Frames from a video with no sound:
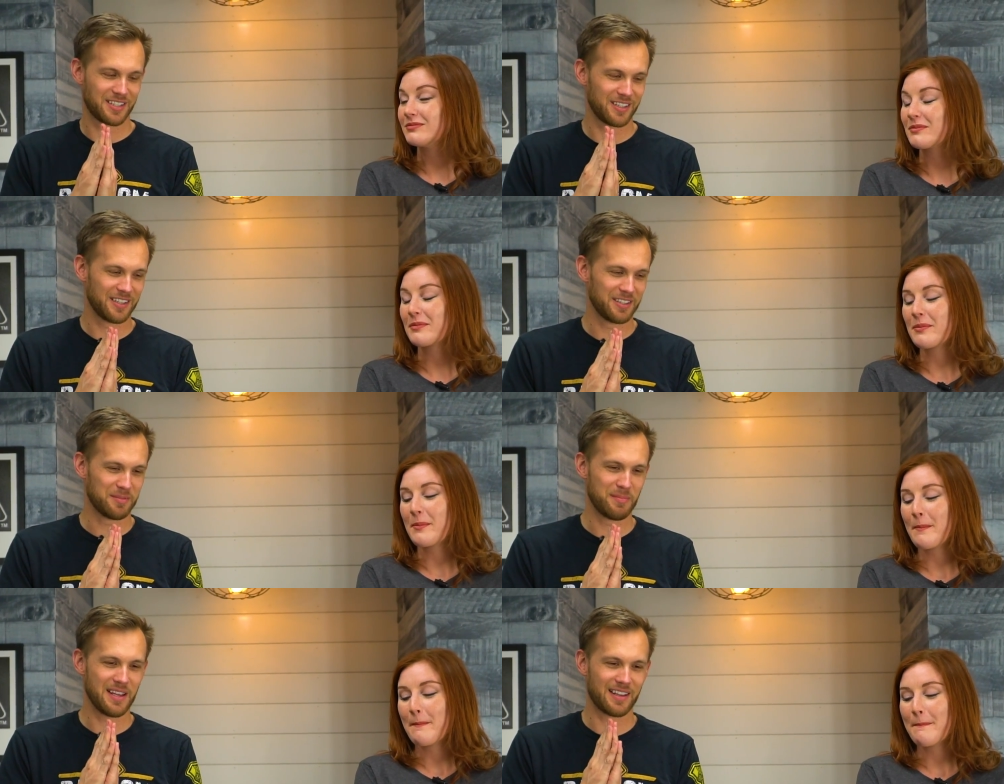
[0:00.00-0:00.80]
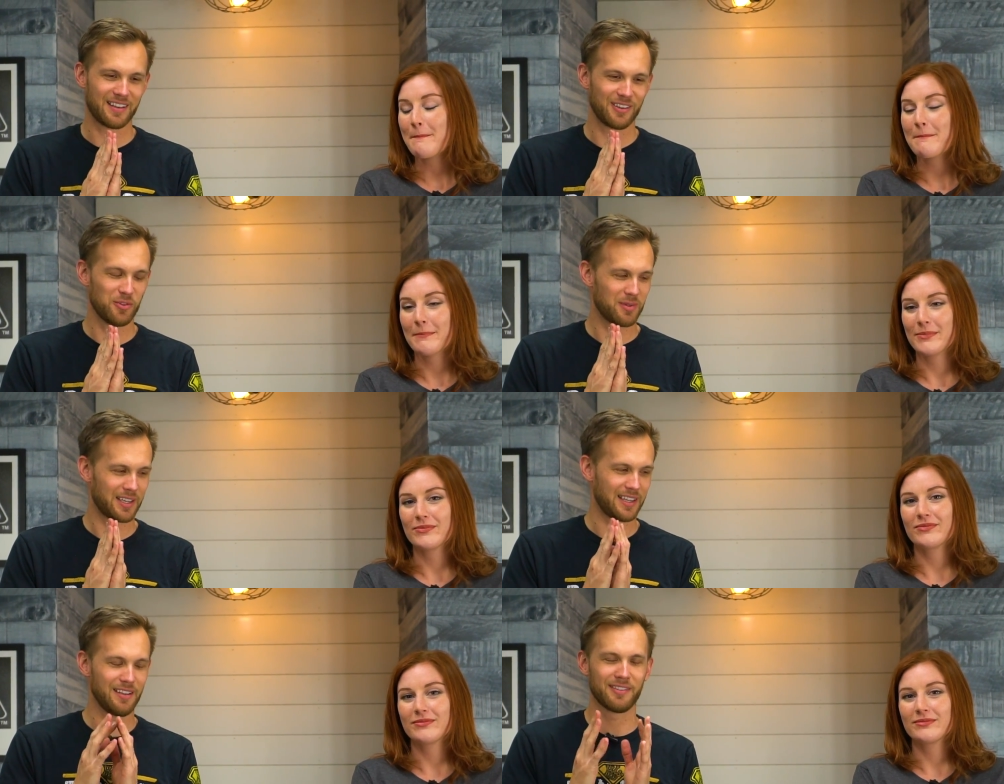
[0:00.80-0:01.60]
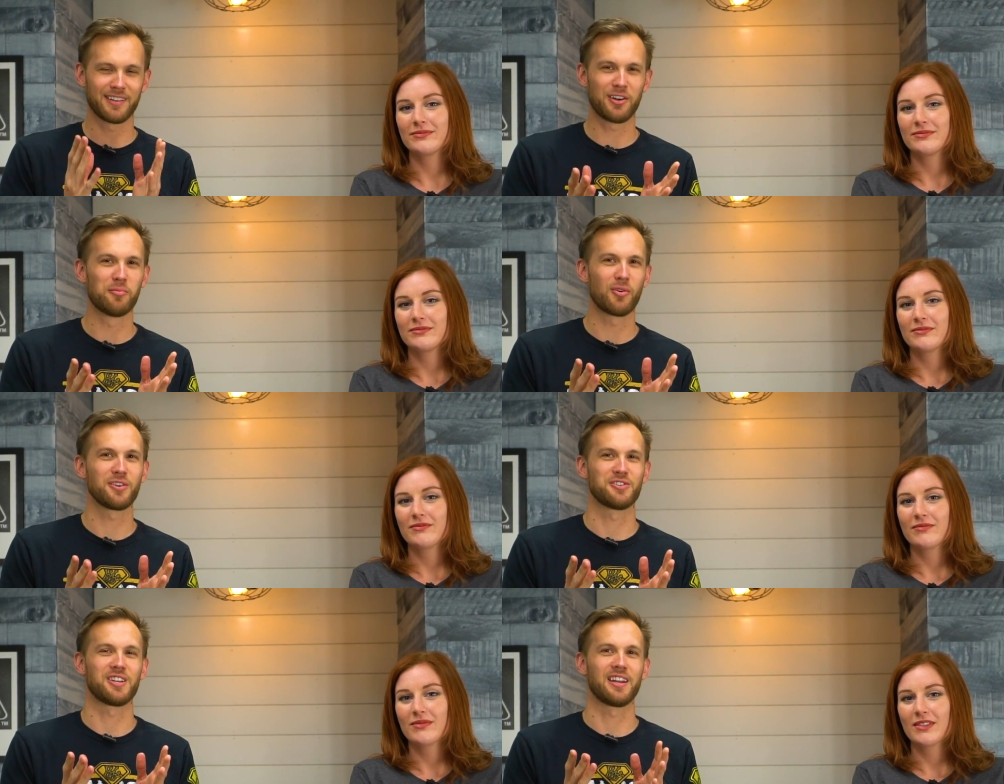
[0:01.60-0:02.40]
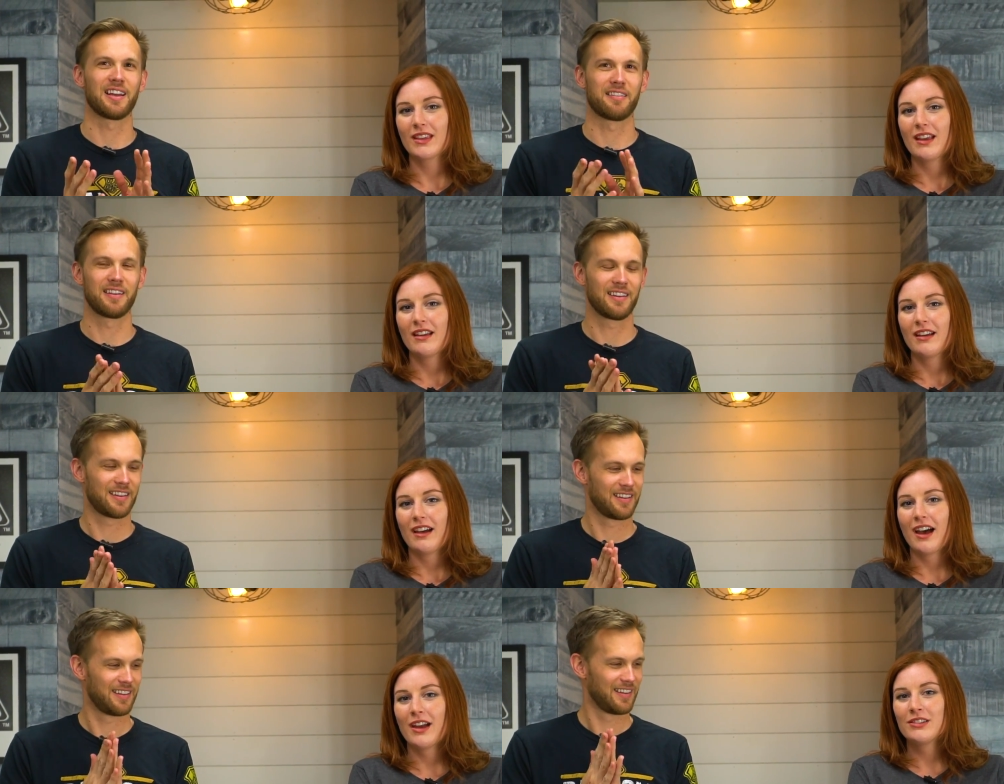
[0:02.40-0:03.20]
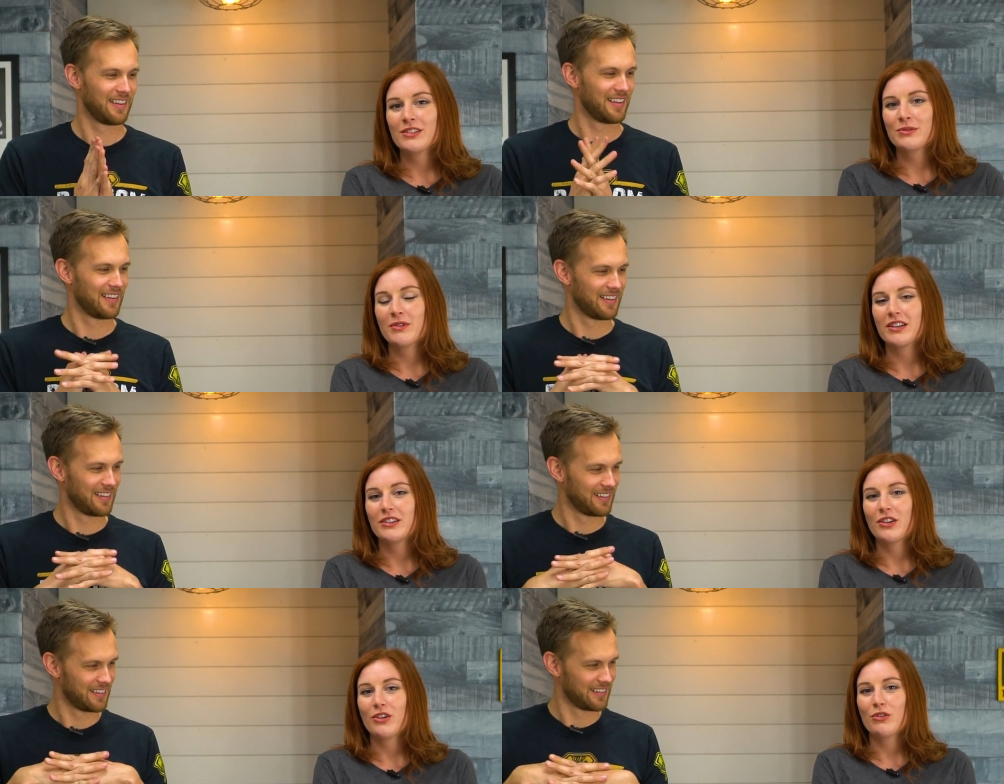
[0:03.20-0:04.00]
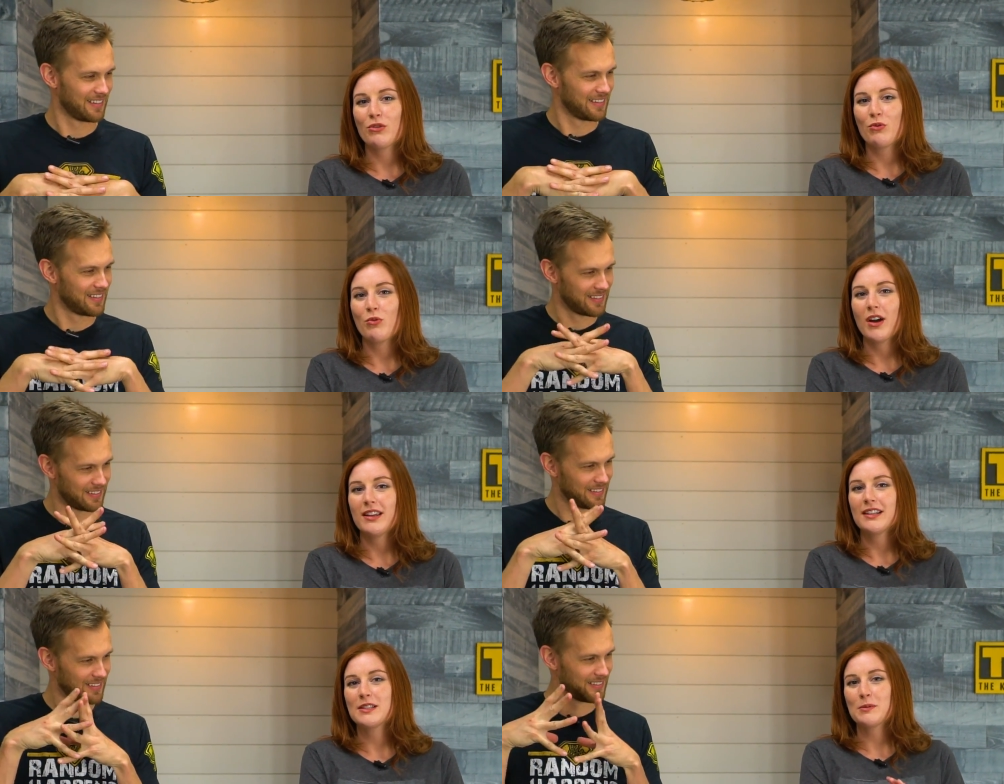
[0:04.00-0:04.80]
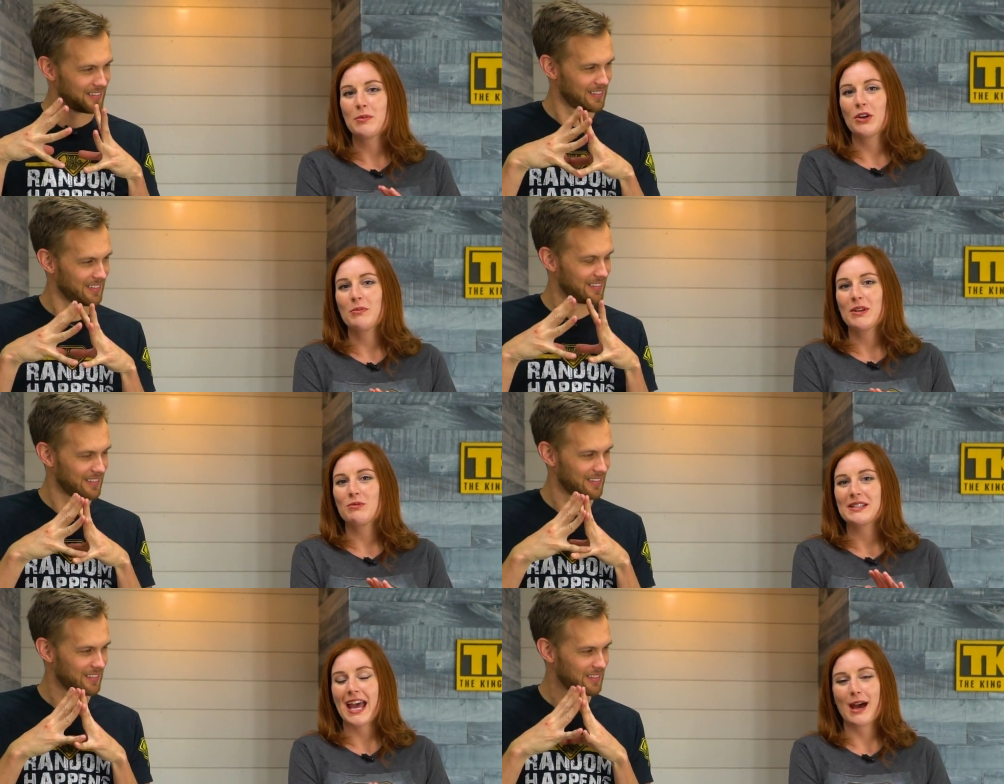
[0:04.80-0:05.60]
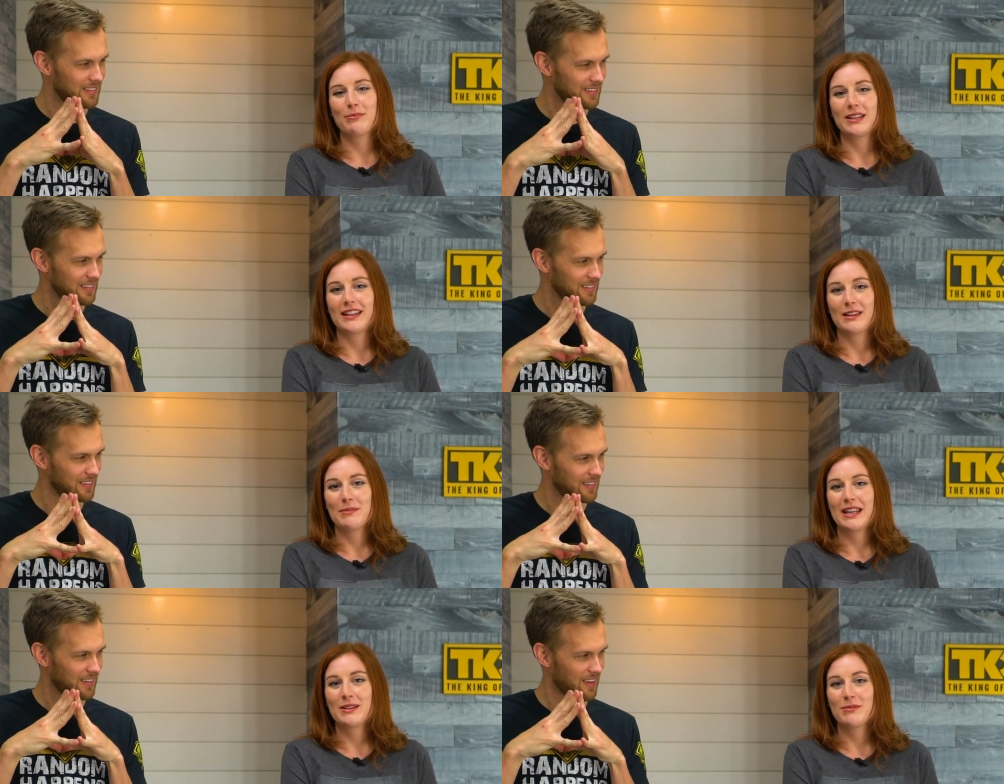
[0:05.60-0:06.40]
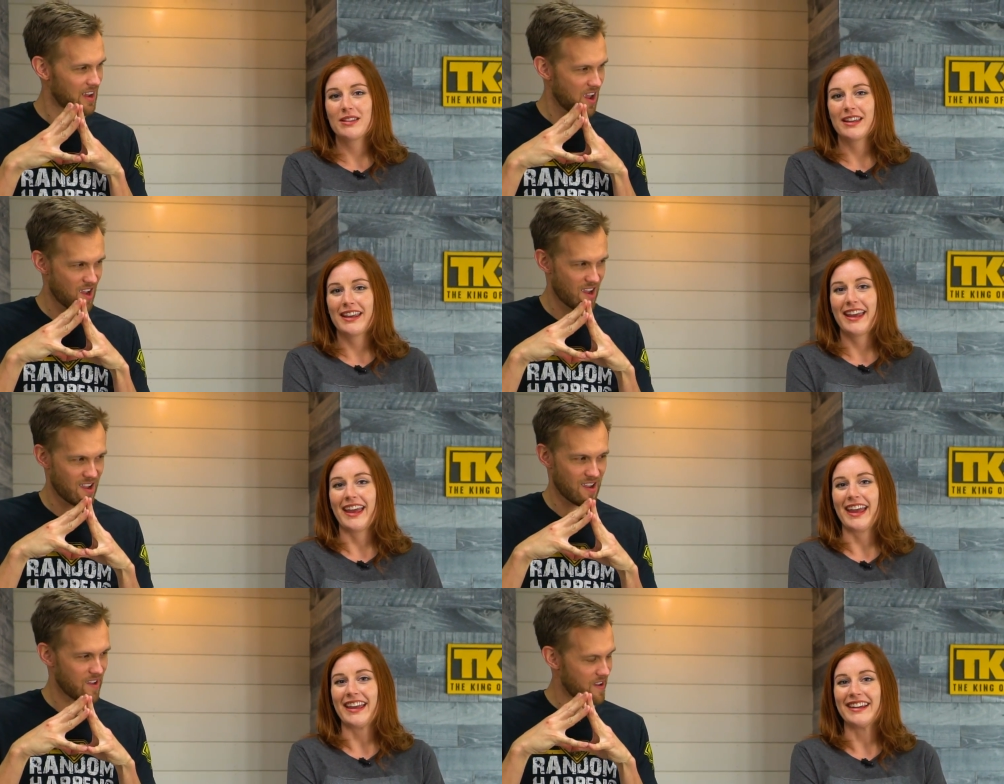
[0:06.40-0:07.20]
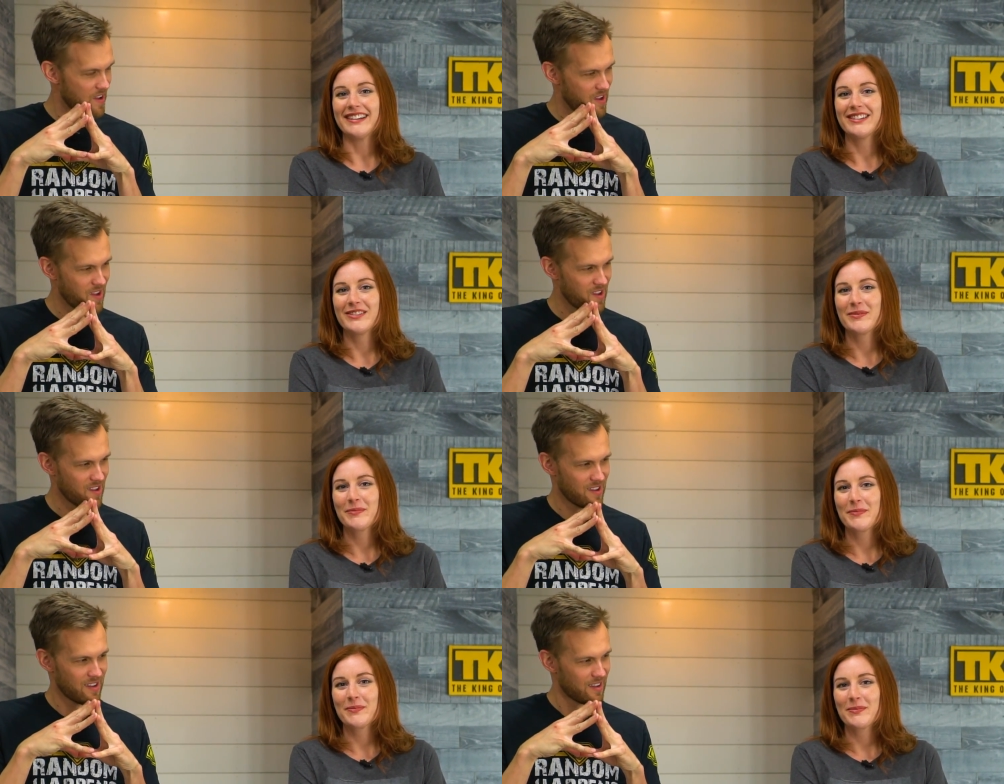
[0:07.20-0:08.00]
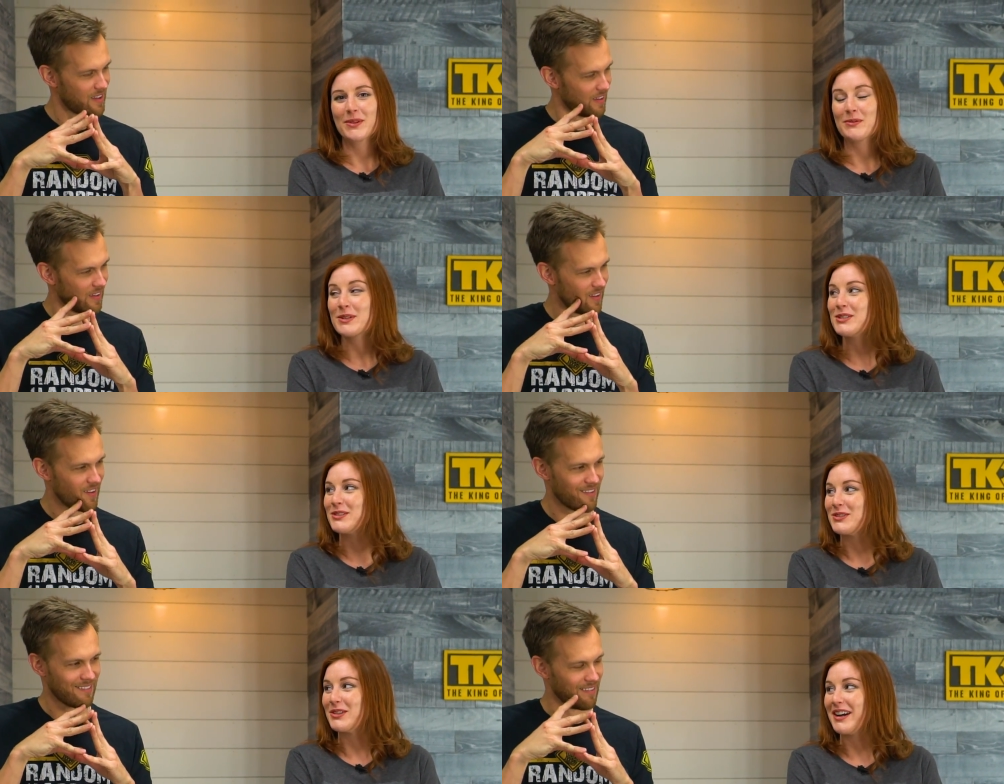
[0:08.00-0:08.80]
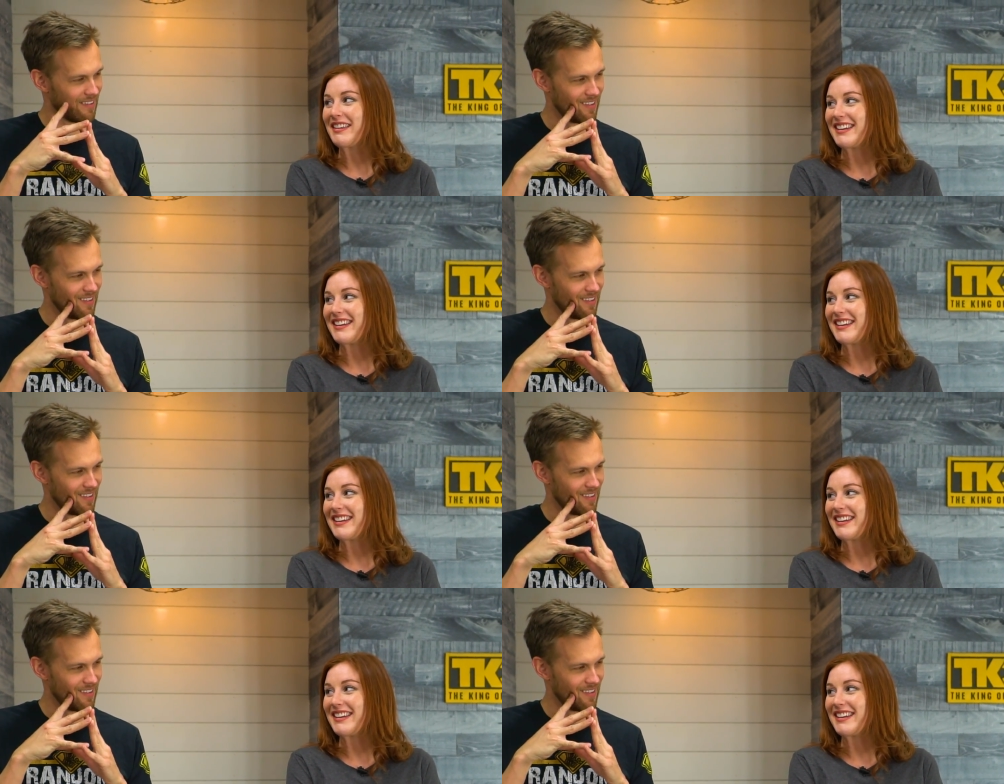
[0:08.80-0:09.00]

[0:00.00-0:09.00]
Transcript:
Speaker 1: to make Oobleck even a little more entertaining, I think.
Speaker 2: I just want to know what experiment was happening that made him think, hey, we should try